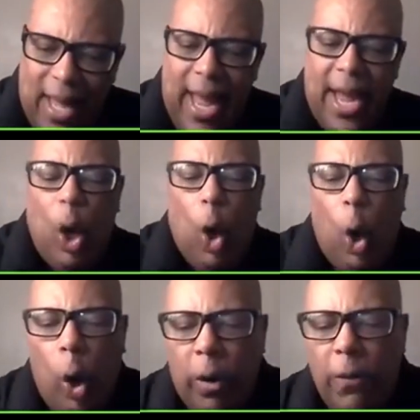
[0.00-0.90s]
in
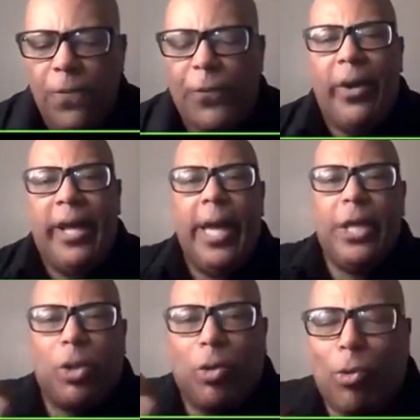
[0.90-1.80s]
order for
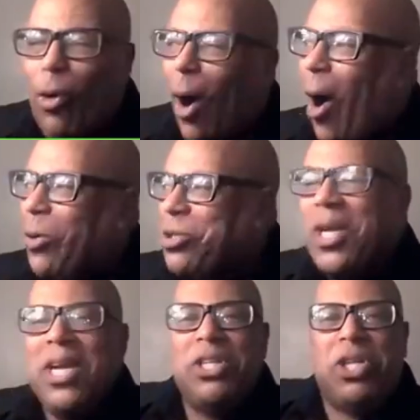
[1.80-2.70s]
his cross
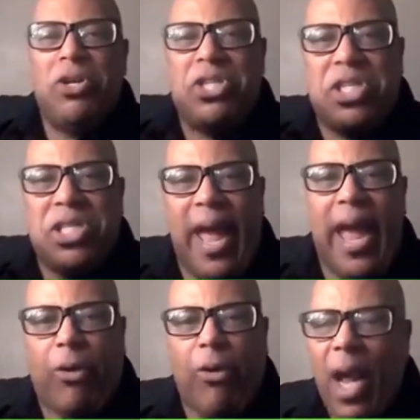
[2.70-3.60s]
to
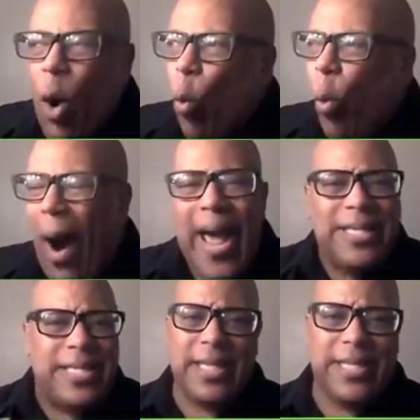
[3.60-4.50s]
synchronize. Why
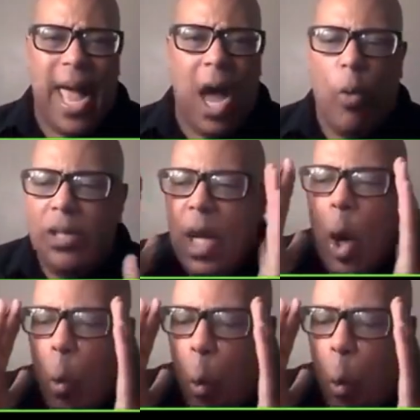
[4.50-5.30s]
6 hours?